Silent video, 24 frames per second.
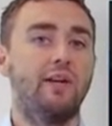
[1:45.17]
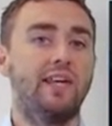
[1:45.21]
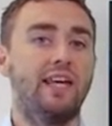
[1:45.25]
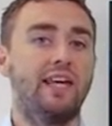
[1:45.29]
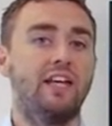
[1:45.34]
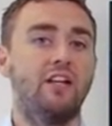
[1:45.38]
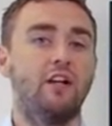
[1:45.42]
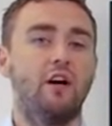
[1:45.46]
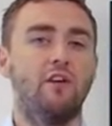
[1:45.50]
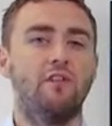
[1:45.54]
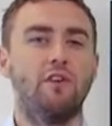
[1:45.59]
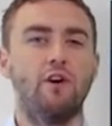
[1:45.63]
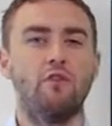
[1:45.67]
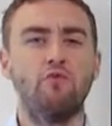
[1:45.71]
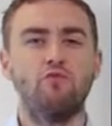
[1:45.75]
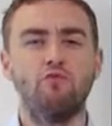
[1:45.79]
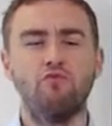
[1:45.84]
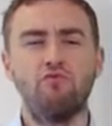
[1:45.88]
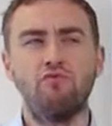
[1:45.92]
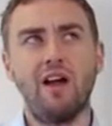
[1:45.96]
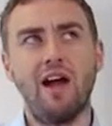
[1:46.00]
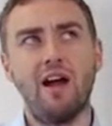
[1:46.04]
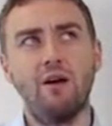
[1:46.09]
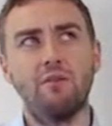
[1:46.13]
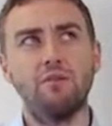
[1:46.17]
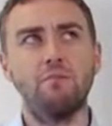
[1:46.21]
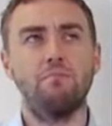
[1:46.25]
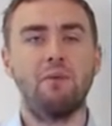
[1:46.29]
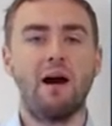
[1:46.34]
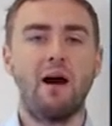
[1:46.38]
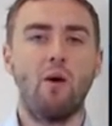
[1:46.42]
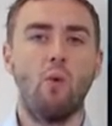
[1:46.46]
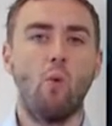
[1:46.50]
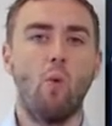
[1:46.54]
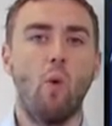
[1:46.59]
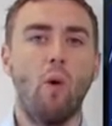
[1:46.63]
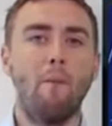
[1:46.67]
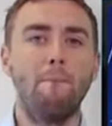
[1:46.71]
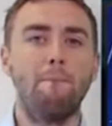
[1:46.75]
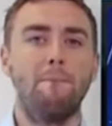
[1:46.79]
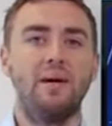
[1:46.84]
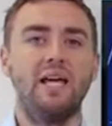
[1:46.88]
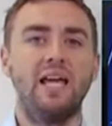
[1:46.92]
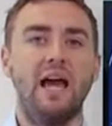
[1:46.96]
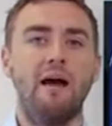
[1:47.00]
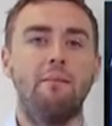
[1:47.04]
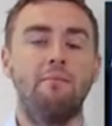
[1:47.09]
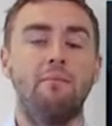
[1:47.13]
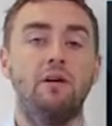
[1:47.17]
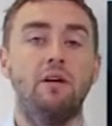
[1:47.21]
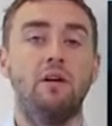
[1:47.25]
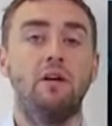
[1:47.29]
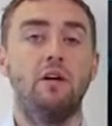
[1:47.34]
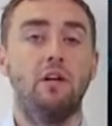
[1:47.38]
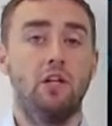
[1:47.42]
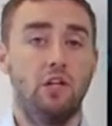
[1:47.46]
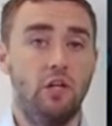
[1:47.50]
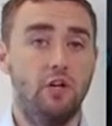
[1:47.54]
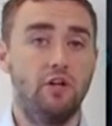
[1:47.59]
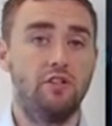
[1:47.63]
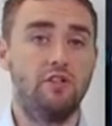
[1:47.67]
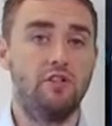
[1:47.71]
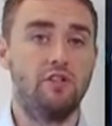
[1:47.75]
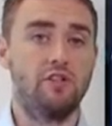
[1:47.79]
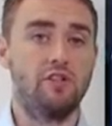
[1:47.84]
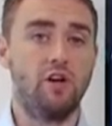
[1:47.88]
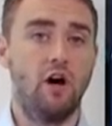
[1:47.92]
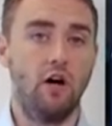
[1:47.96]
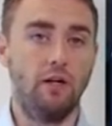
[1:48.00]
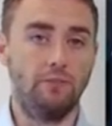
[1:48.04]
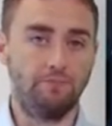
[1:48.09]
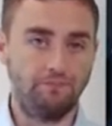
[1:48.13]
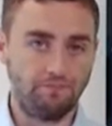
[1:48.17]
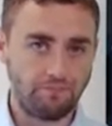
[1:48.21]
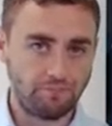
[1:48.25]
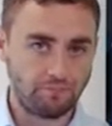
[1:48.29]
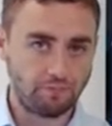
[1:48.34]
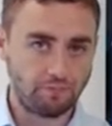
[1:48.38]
kicking off at around about 1 PM London time.